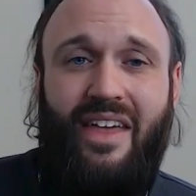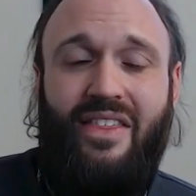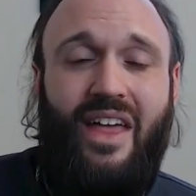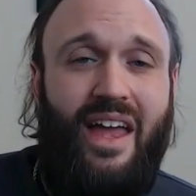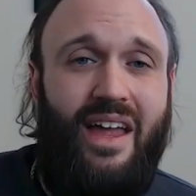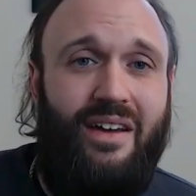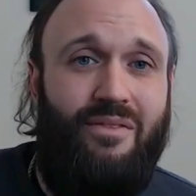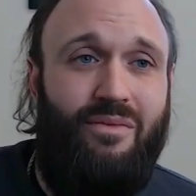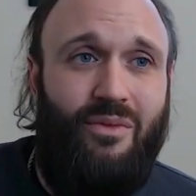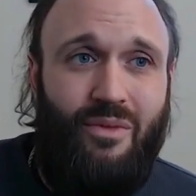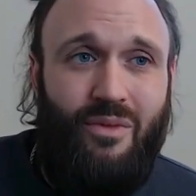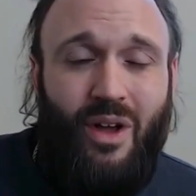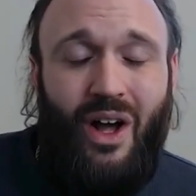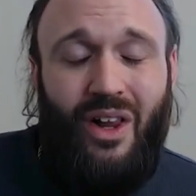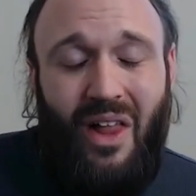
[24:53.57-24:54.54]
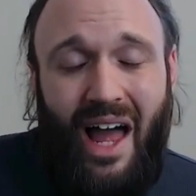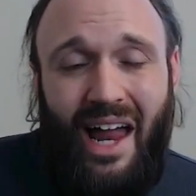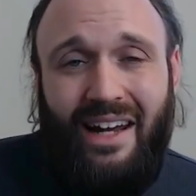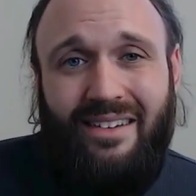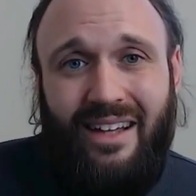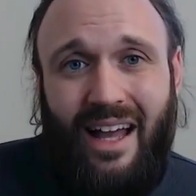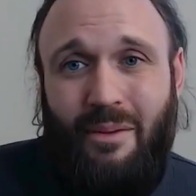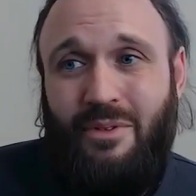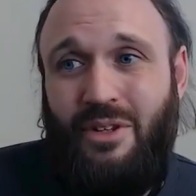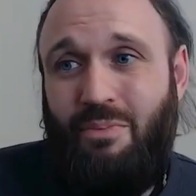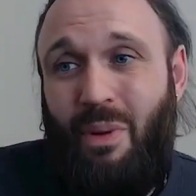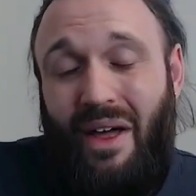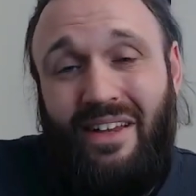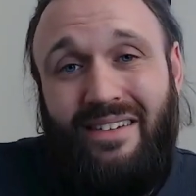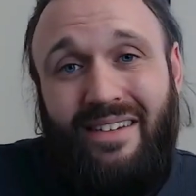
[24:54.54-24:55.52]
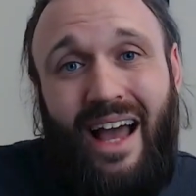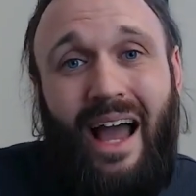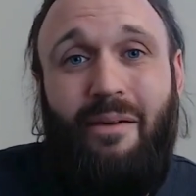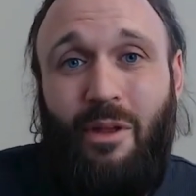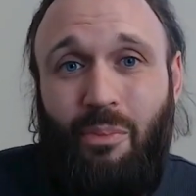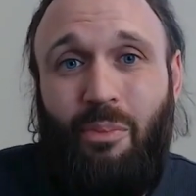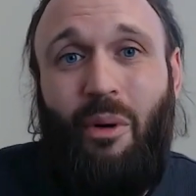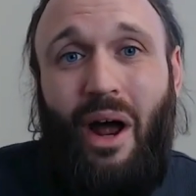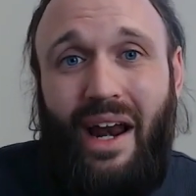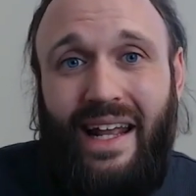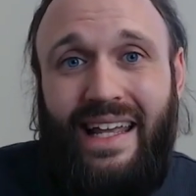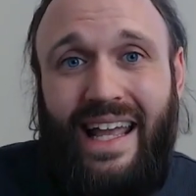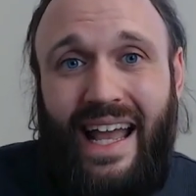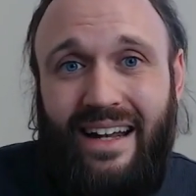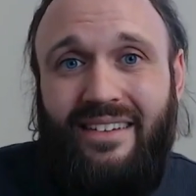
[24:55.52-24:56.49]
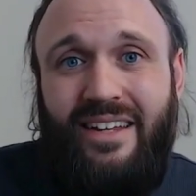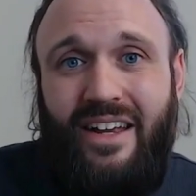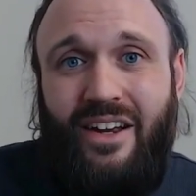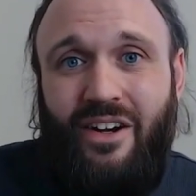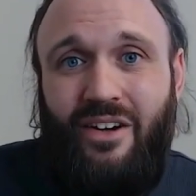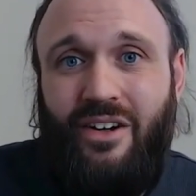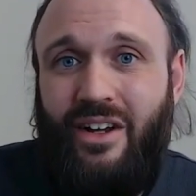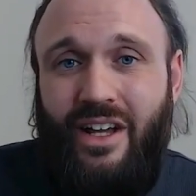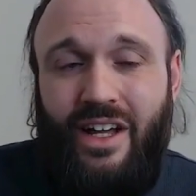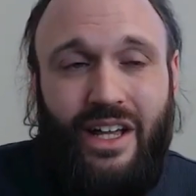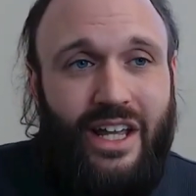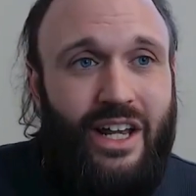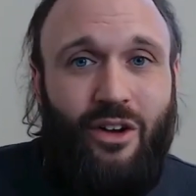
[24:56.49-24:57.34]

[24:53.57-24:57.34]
and then a lot of times by the time the product gets here,